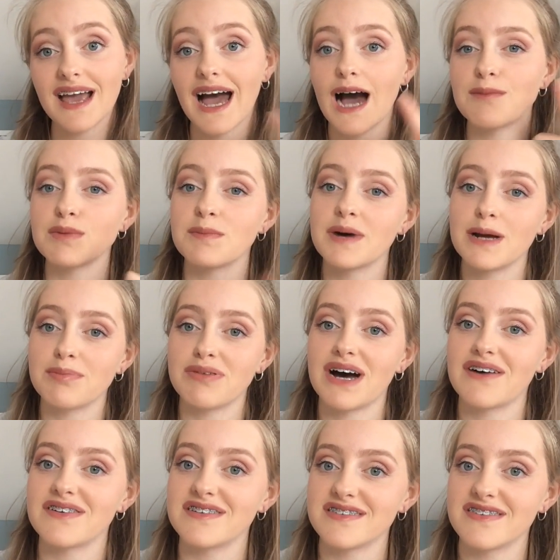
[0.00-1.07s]
And we made
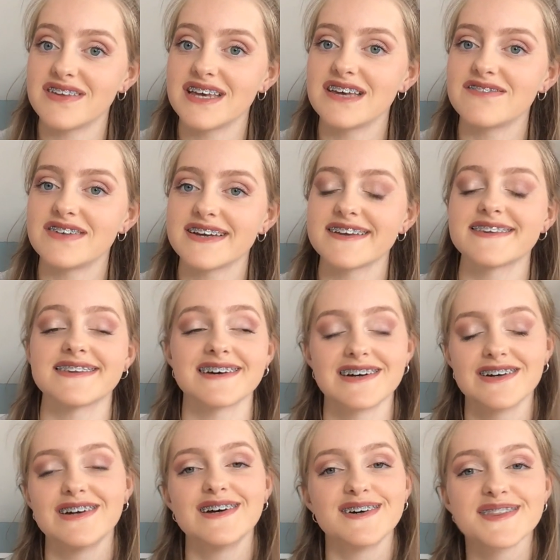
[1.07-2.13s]
brownies in the evening, so
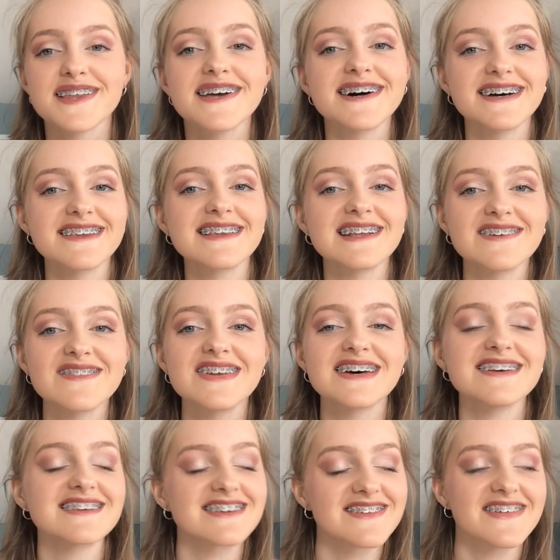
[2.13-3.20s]
the guys loved
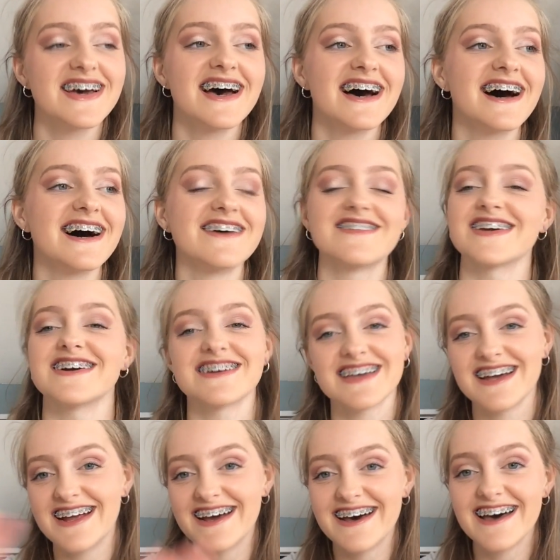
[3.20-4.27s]
us. I'm
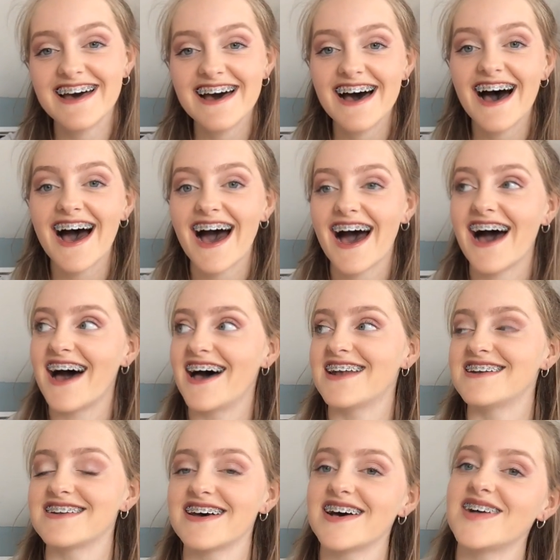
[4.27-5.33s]
joking.
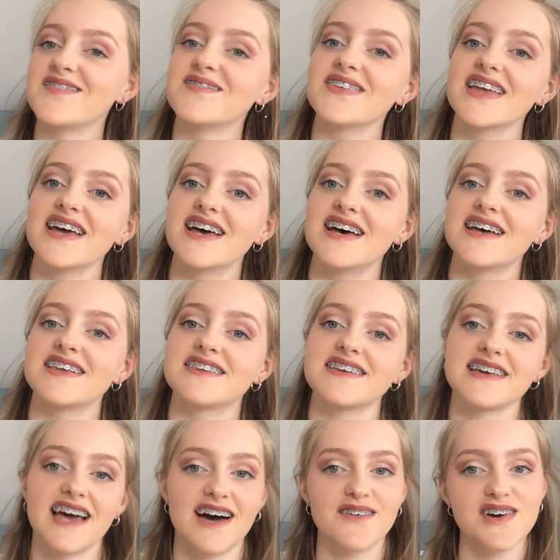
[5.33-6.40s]
And
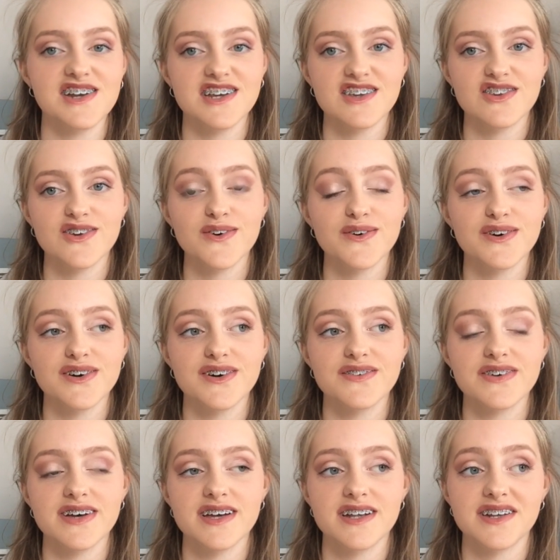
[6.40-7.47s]
so yeah, we just sort
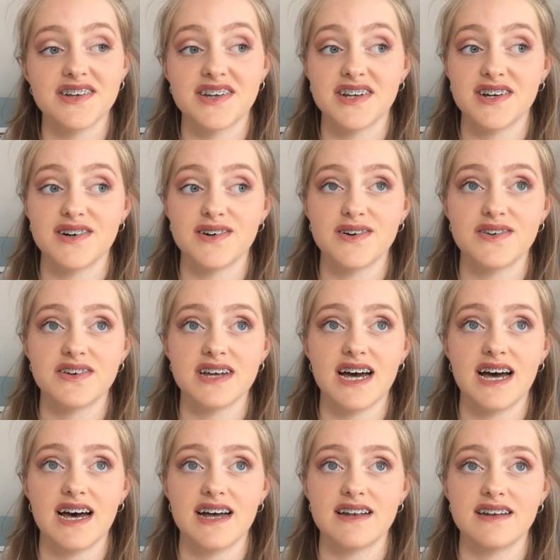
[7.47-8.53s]
of chilled,
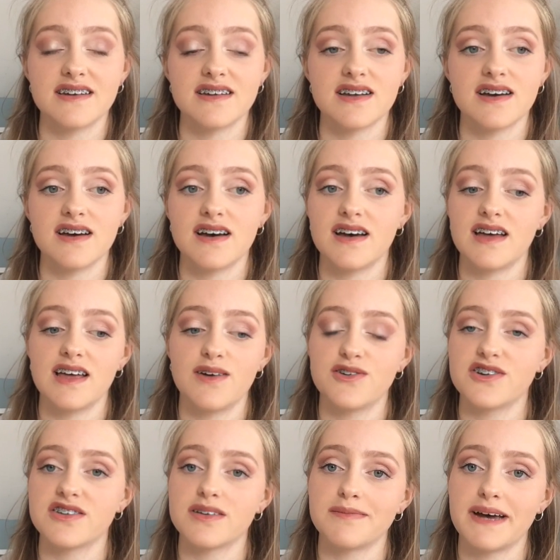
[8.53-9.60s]
and it
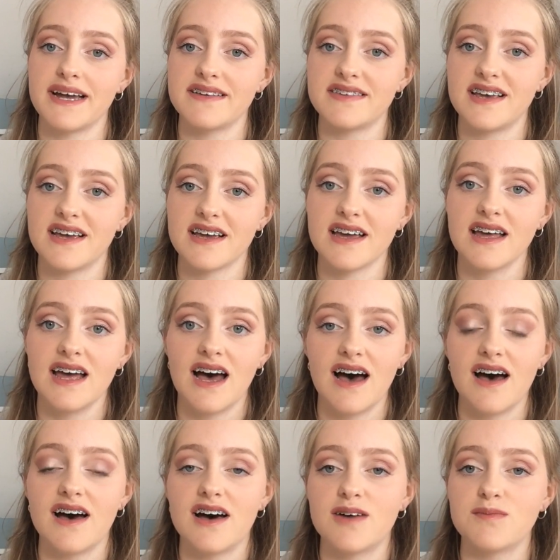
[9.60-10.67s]
was just amazing.
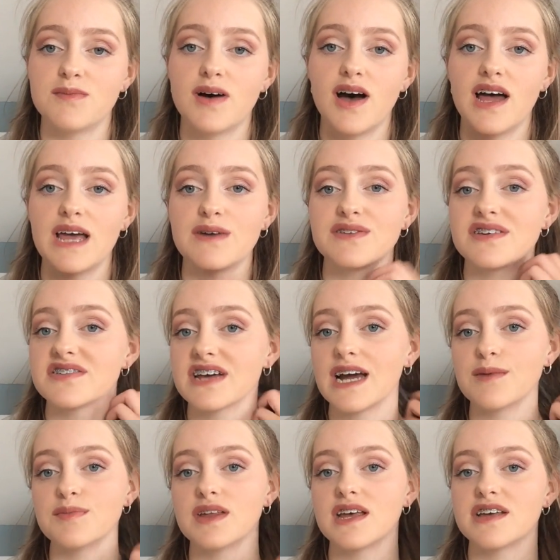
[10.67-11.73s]
It was a
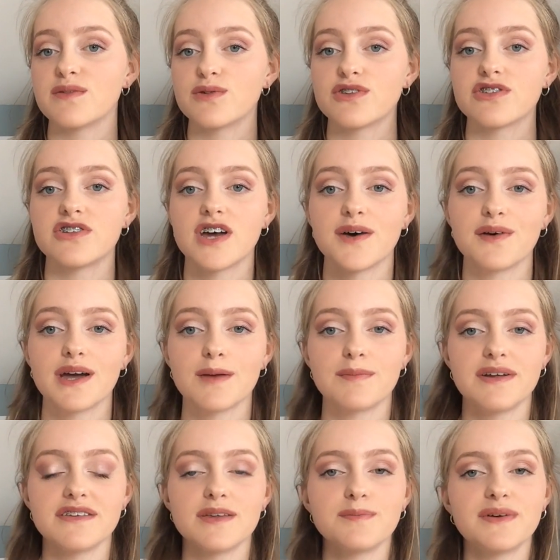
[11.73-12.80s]
shame that it was snowing a
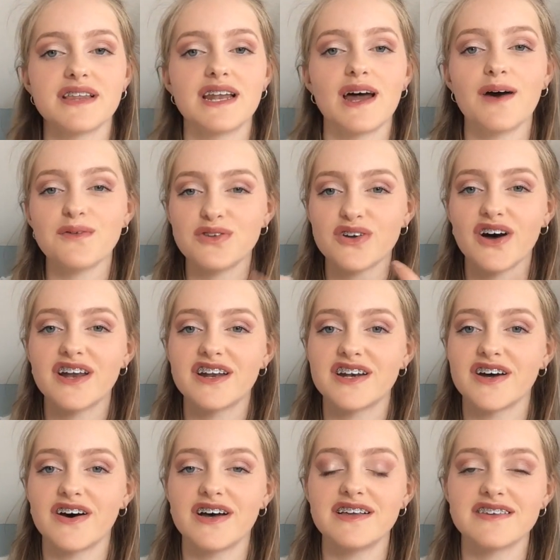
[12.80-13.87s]
blizzard, but then that was kind of
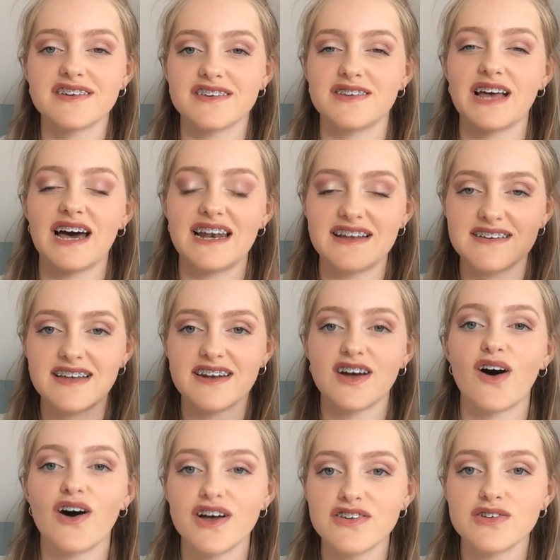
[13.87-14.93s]
nice because I literally had
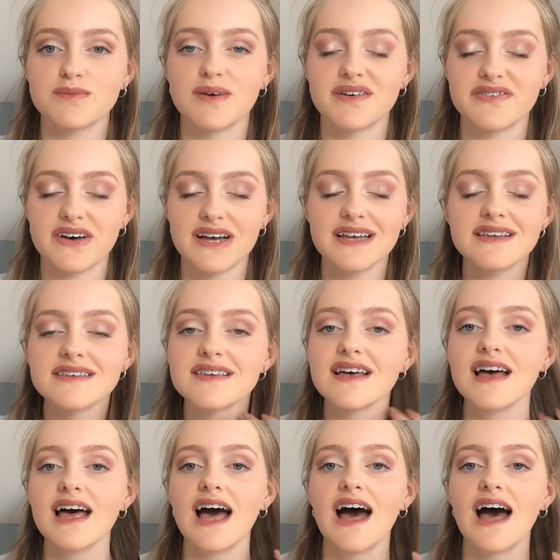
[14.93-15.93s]
ice on my face.